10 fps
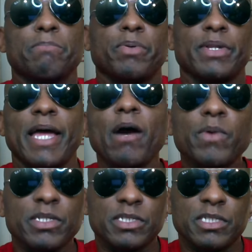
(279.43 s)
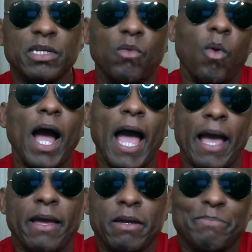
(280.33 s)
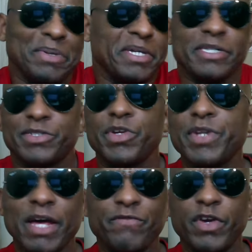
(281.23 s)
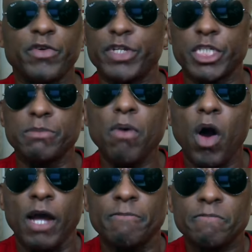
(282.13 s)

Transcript: But now we see why. Because they're not very smart.